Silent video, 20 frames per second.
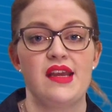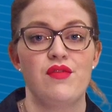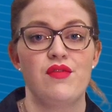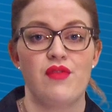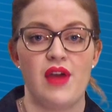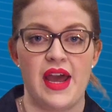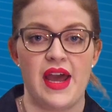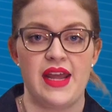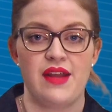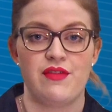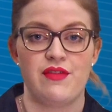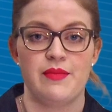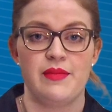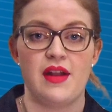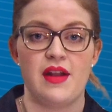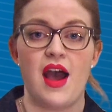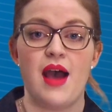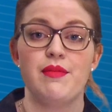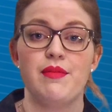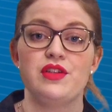and writing from an
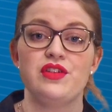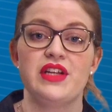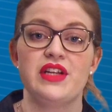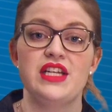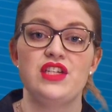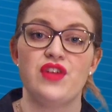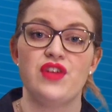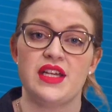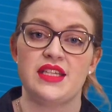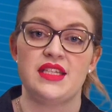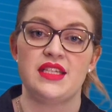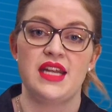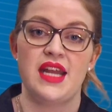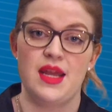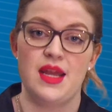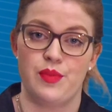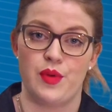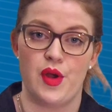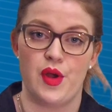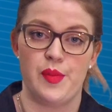arbitrary address in
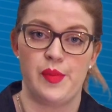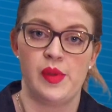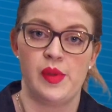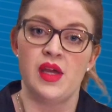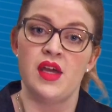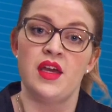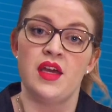EEPROM